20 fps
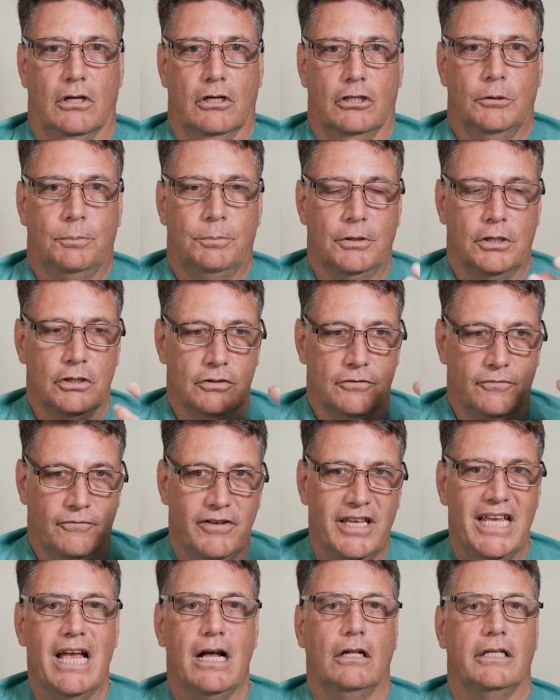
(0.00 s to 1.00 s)
You produce
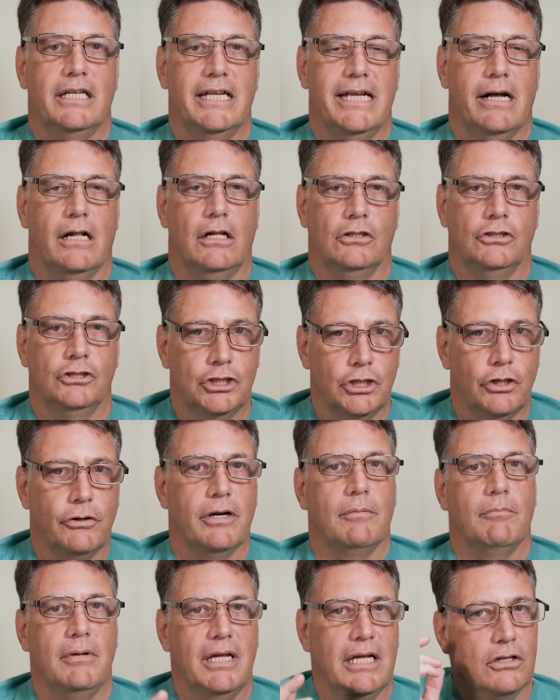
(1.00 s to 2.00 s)
VLDL
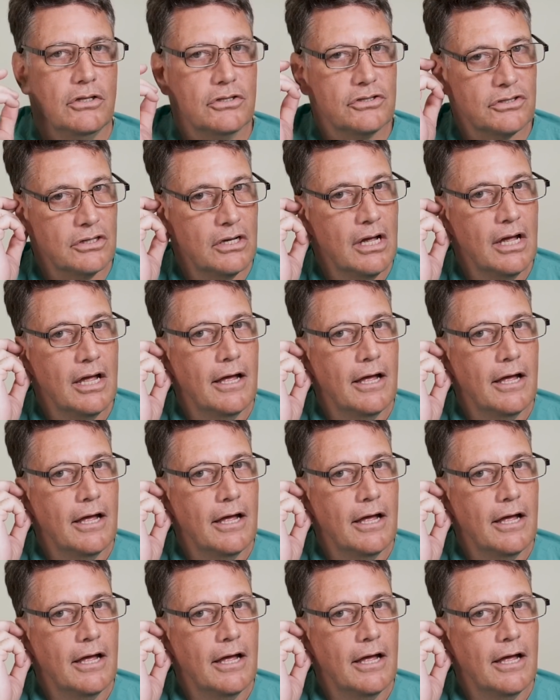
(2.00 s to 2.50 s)
during meals,